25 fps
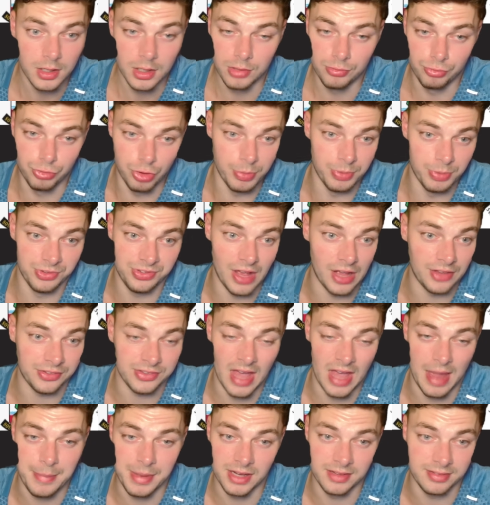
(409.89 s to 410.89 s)
Ruben Sellers
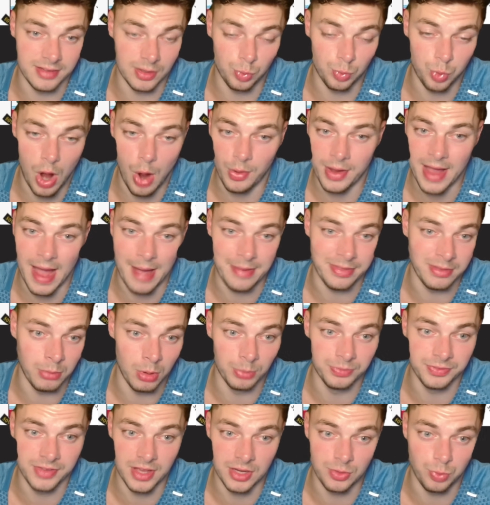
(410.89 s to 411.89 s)
came in and did well, kept them
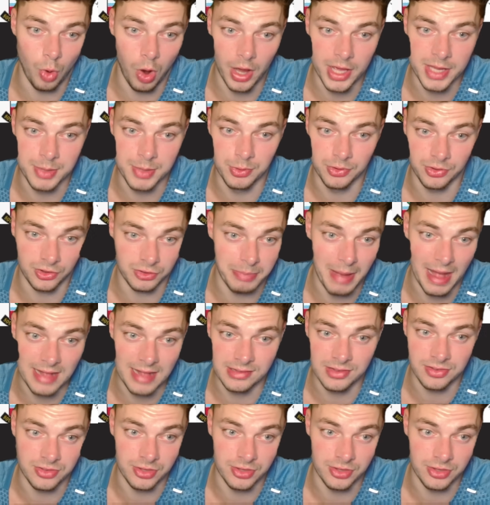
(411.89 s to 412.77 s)
up, did what he was expected